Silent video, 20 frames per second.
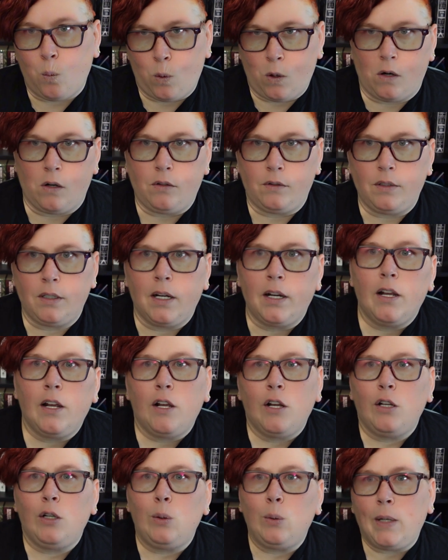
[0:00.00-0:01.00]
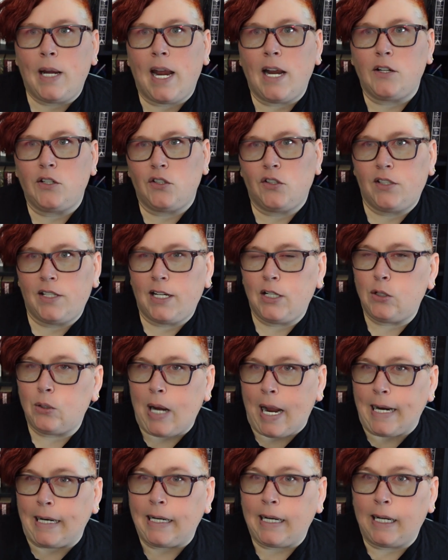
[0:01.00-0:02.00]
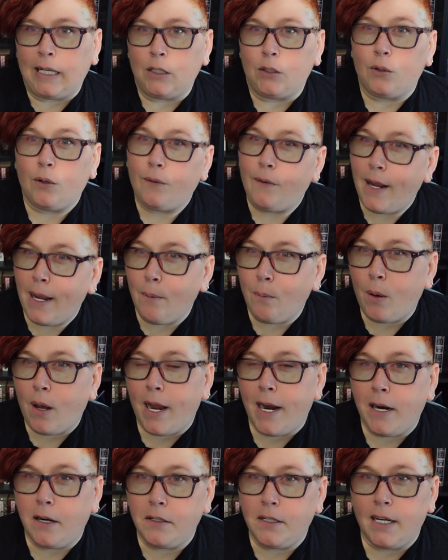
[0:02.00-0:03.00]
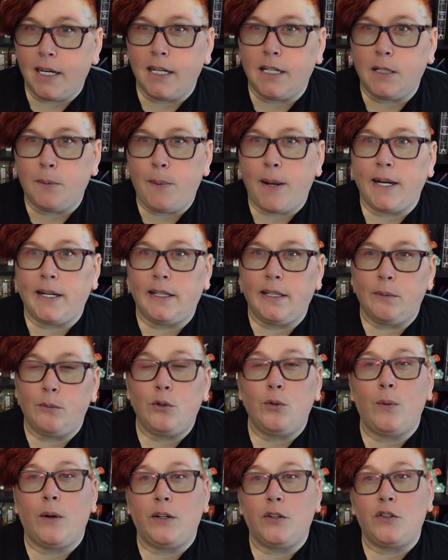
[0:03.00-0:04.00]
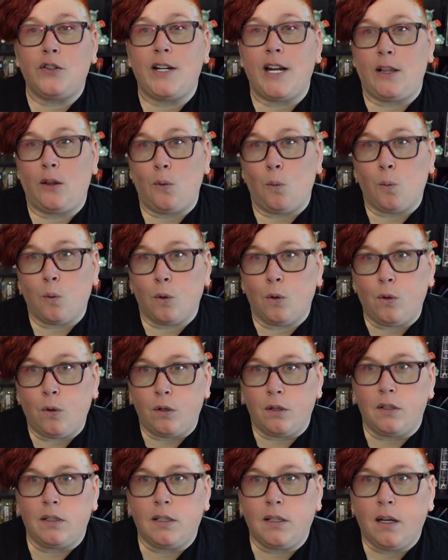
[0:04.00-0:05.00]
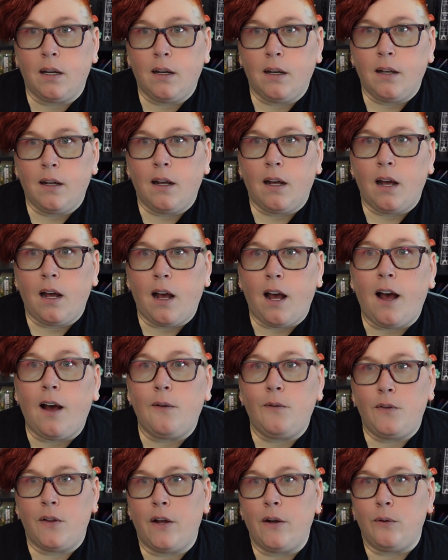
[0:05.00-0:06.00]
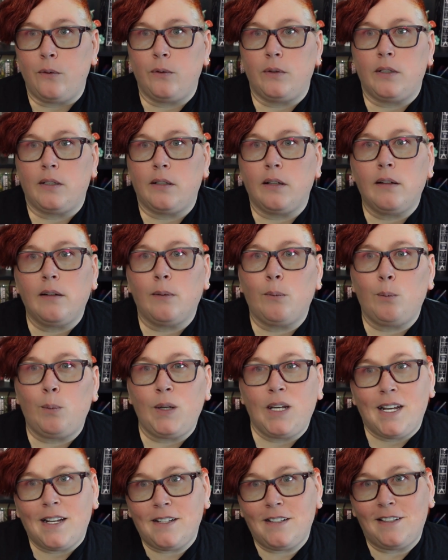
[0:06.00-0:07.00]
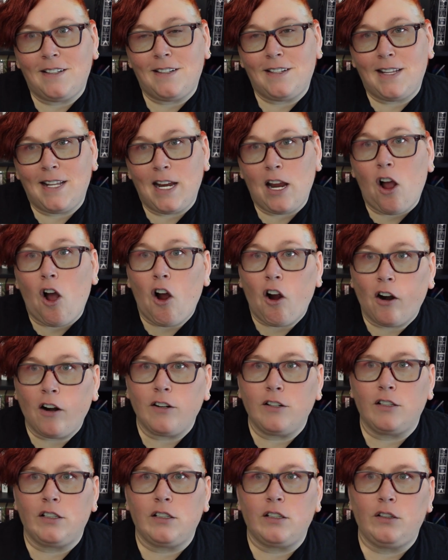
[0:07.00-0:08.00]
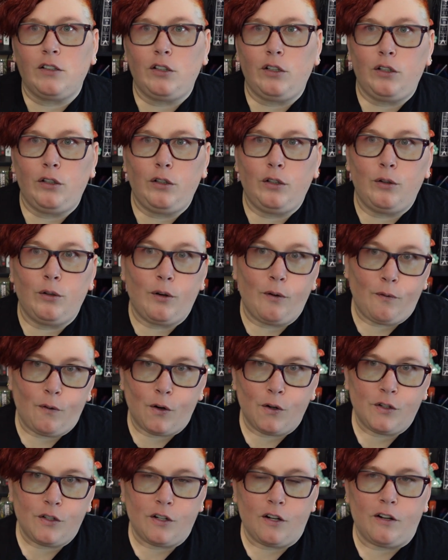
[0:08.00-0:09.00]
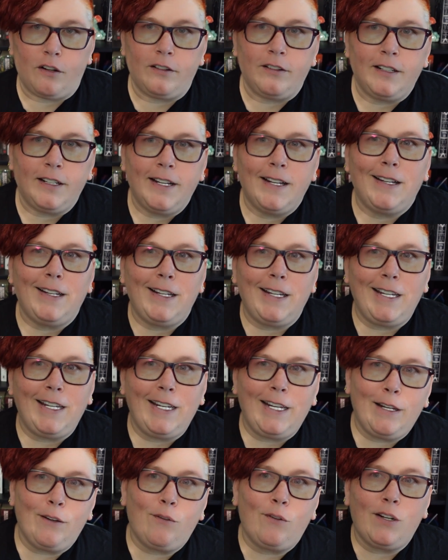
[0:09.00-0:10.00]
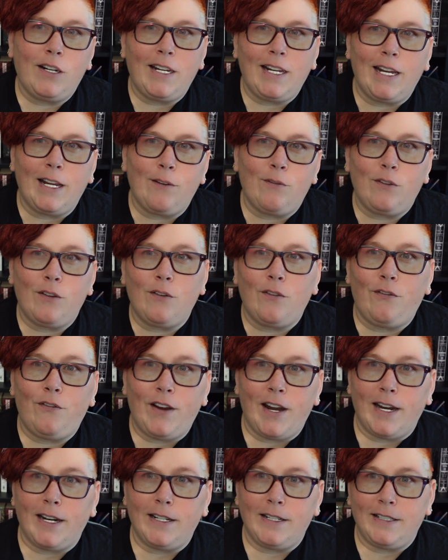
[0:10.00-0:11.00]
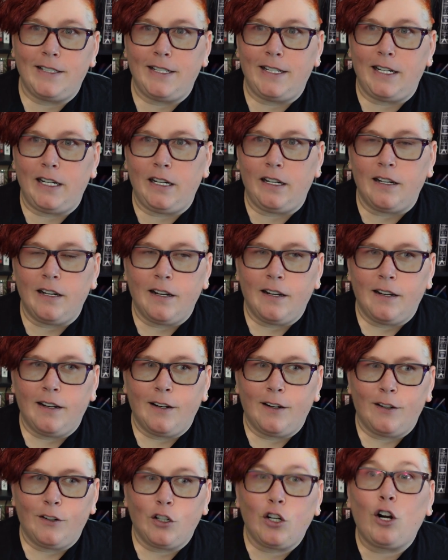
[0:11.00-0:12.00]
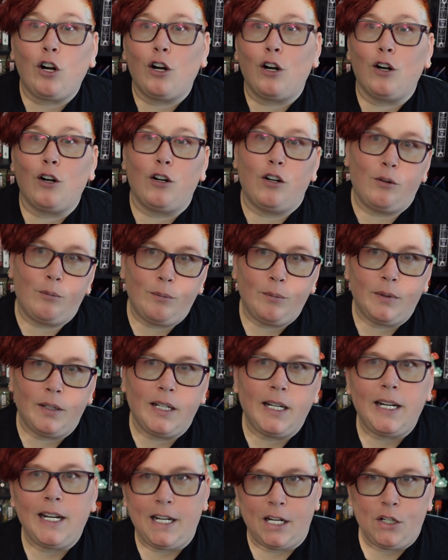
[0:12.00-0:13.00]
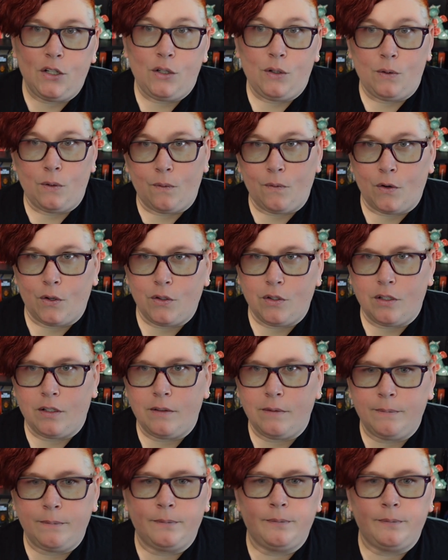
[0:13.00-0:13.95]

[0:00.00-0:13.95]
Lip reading: world. You can't just say dragons or vampires and expect them to understand the rules of those, because they aren't universal, even if the fantasy term is universal.